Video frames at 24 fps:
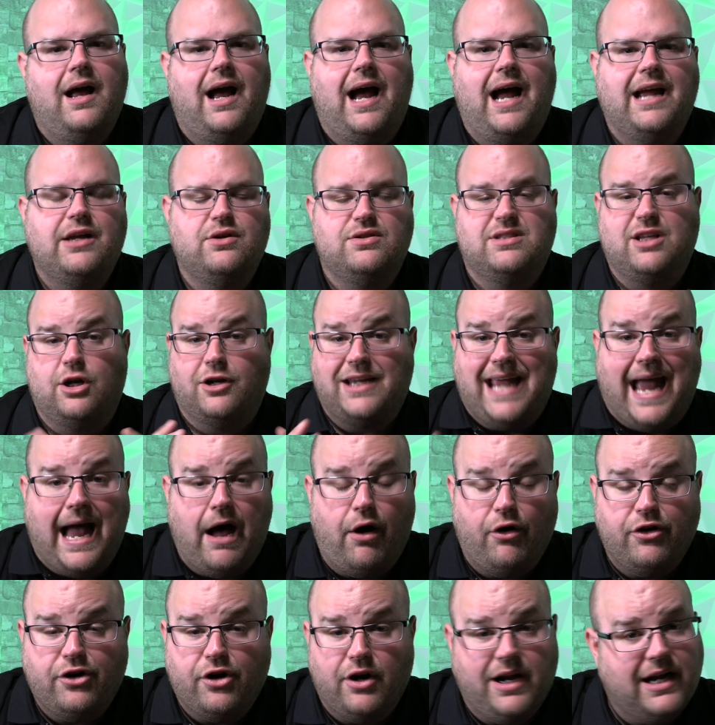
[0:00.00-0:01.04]
I use their
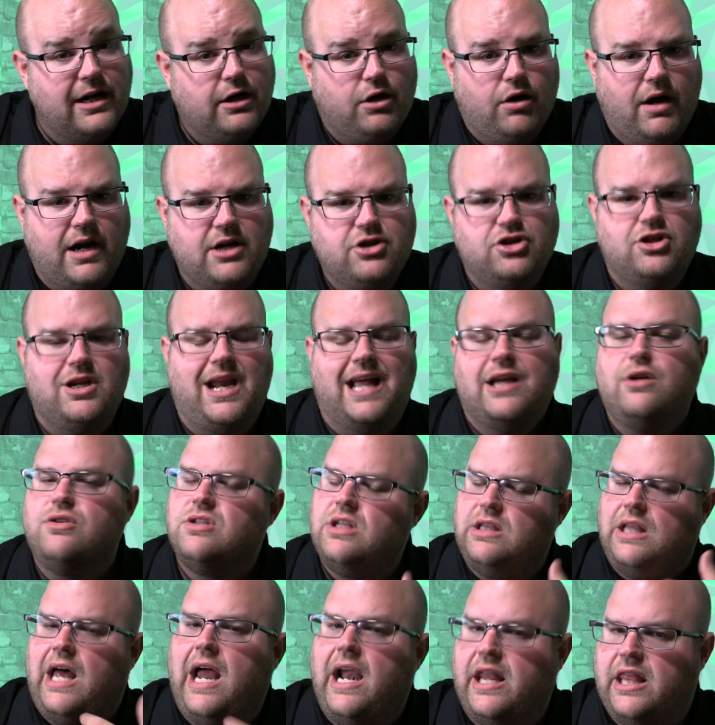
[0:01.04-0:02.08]
calendar integration. I use
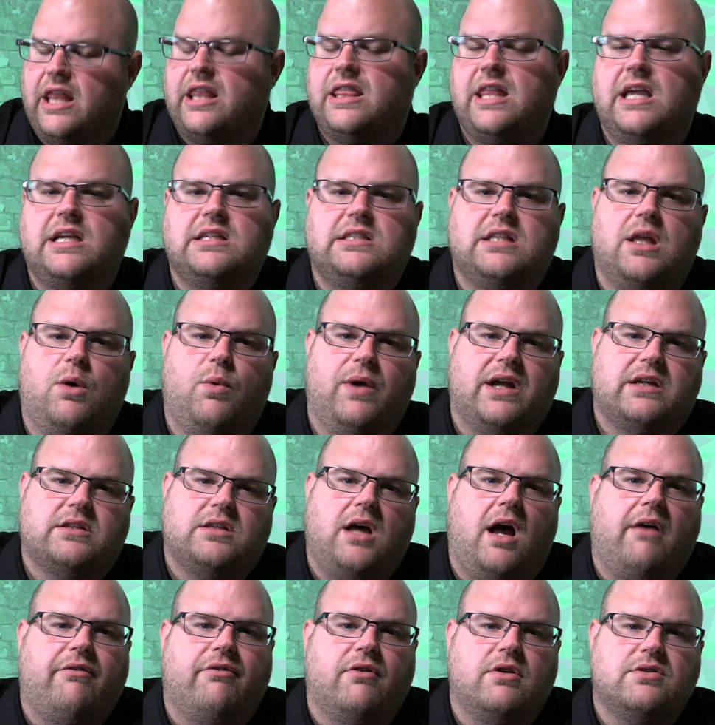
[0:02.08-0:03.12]
a lot of the things that Wix
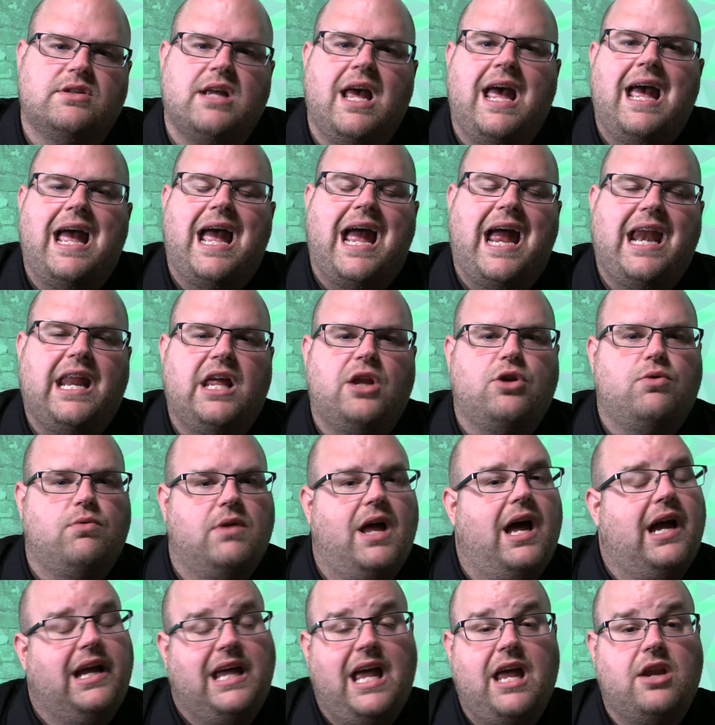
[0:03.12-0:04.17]
offers, and it,
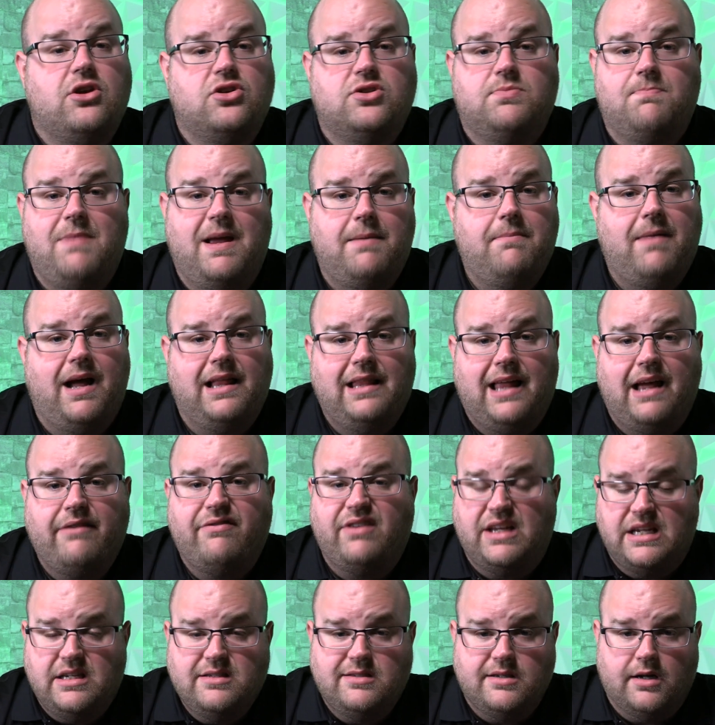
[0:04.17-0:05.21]
again, just made my
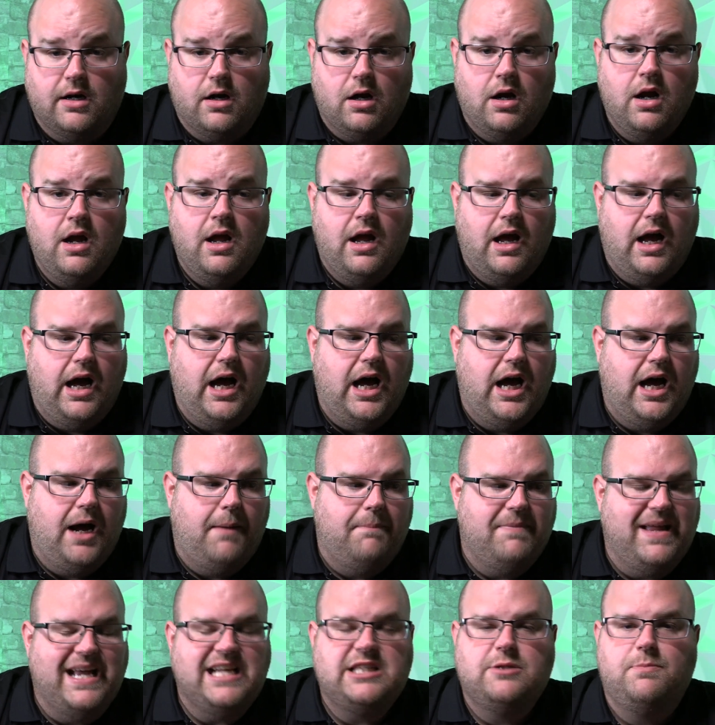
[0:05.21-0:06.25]
life easier.
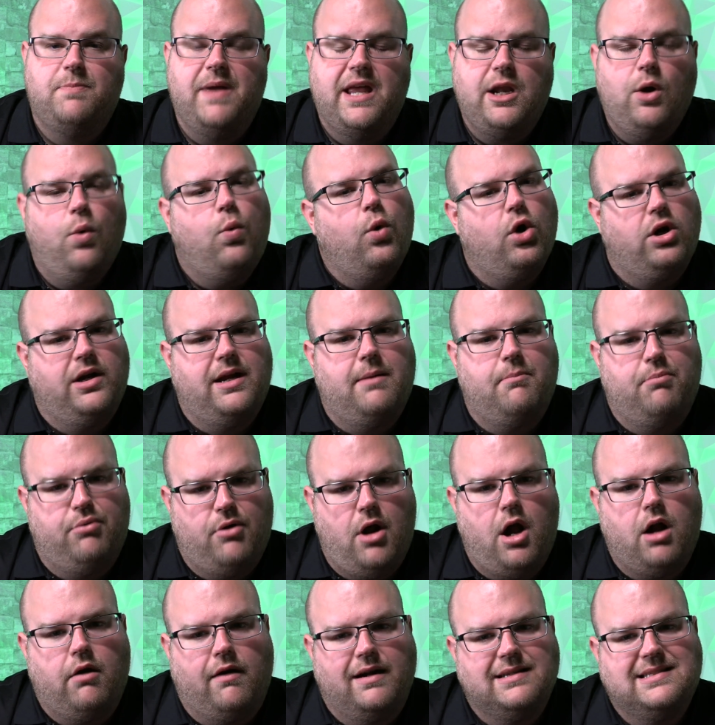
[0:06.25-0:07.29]
It's been a work in
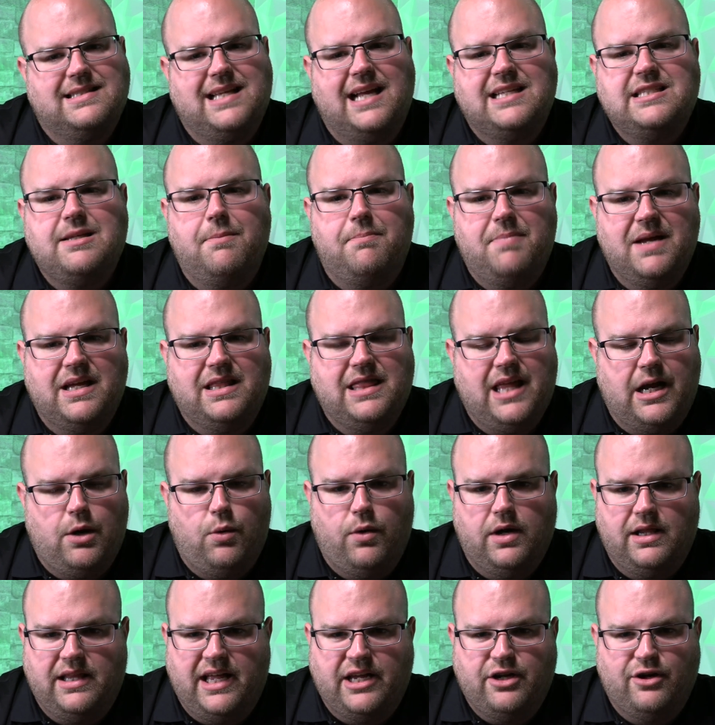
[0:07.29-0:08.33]
progress. That's a big thing I
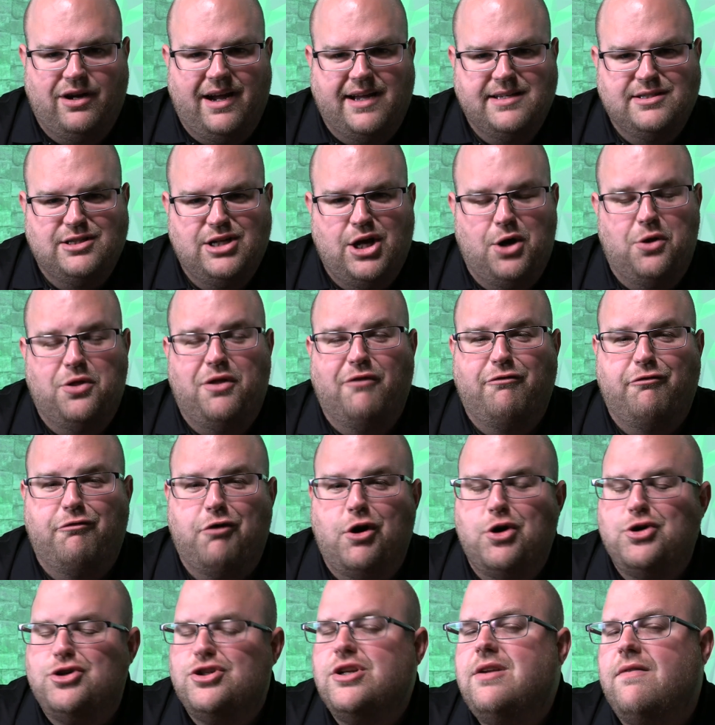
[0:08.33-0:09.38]
want to let you guys know. The
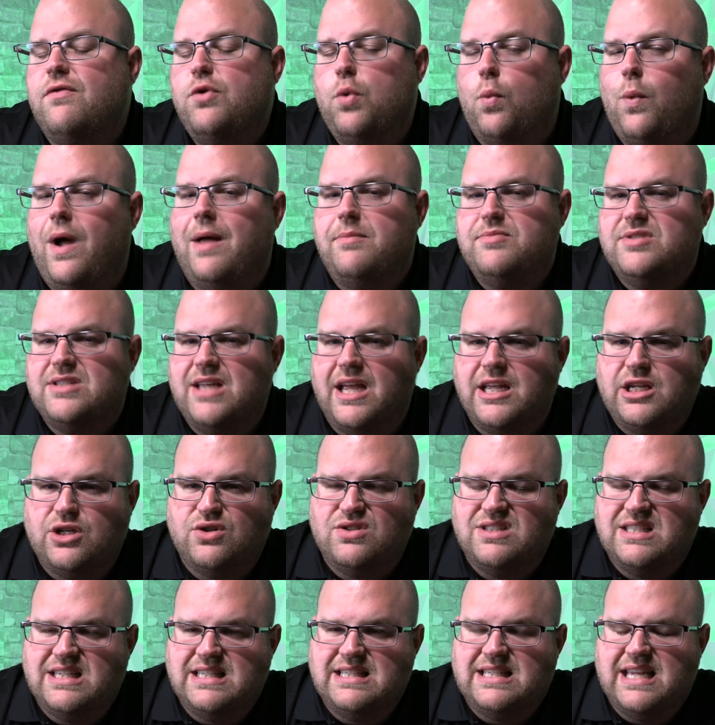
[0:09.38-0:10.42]
version of the website you
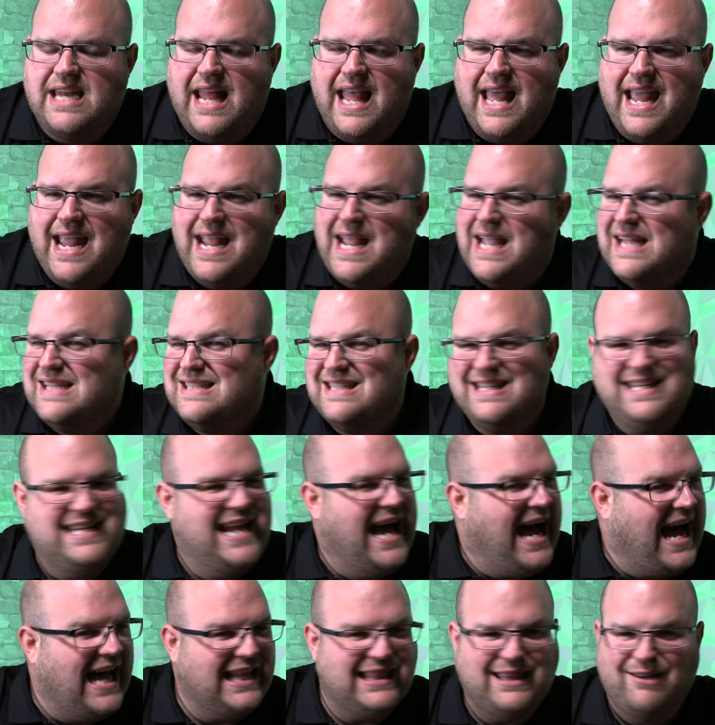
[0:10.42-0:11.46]
see today is
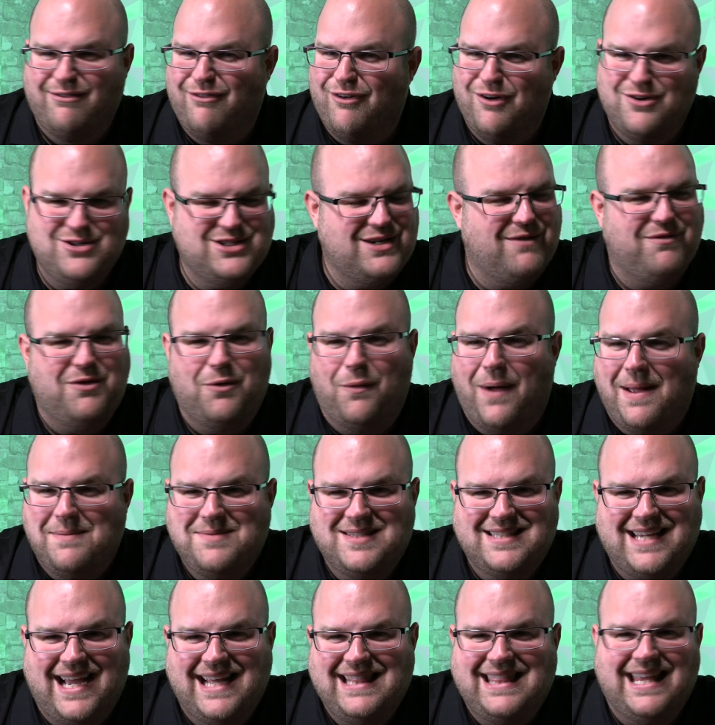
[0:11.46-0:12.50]
not the version of the
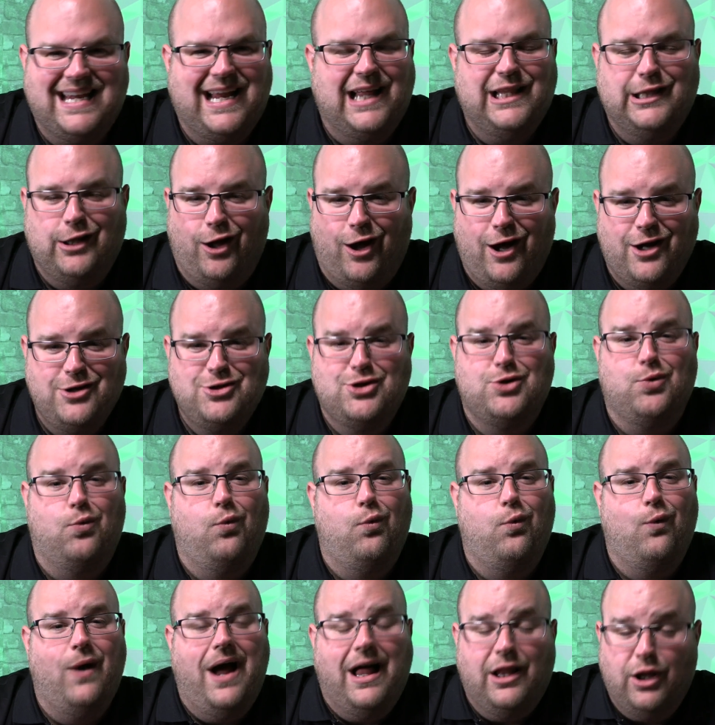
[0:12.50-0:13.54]
website that I launched
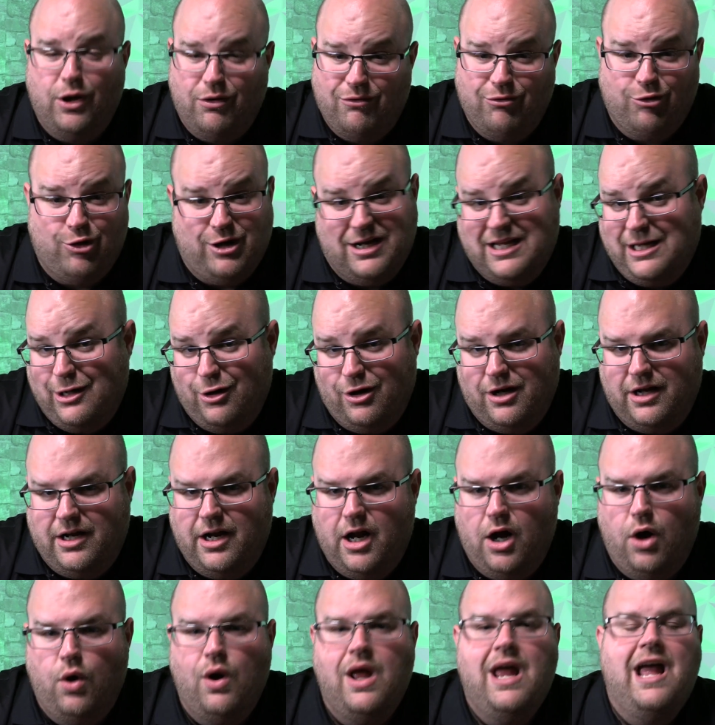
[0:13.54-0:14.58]
well over a year
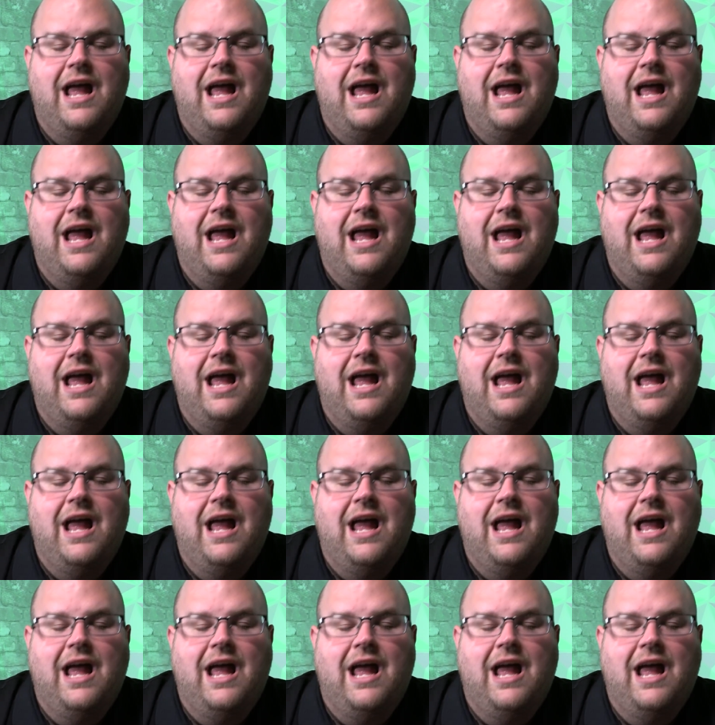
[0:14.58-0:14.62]
ago.